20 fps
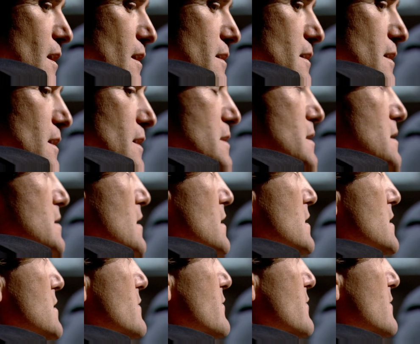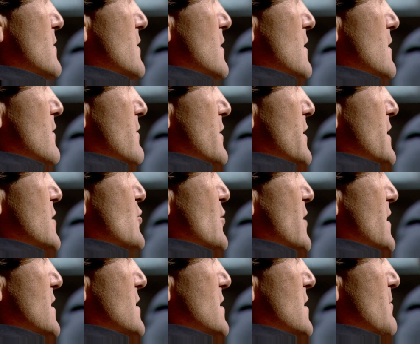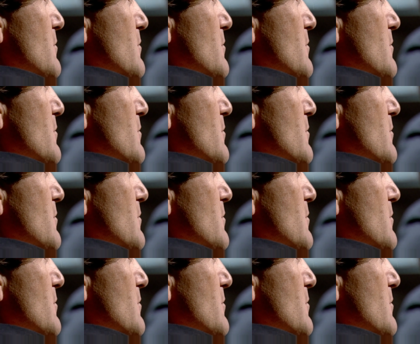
is very tricky to